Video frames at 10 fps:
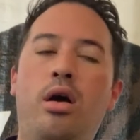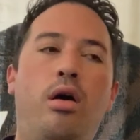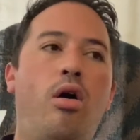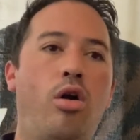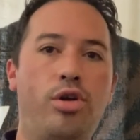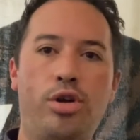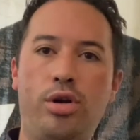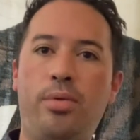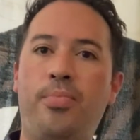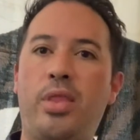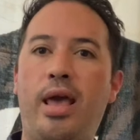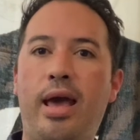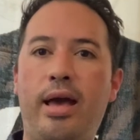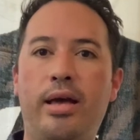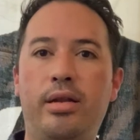harder,
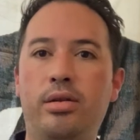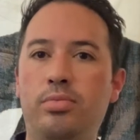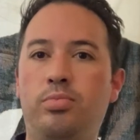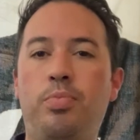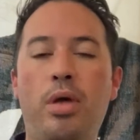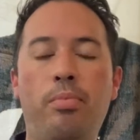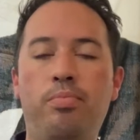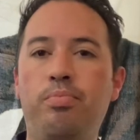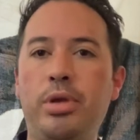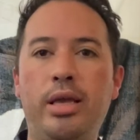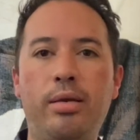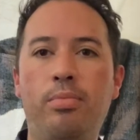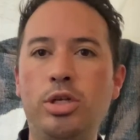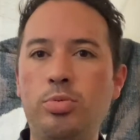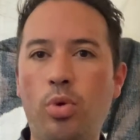and be
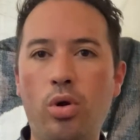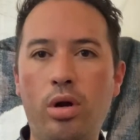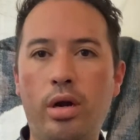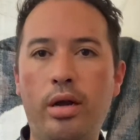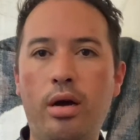much more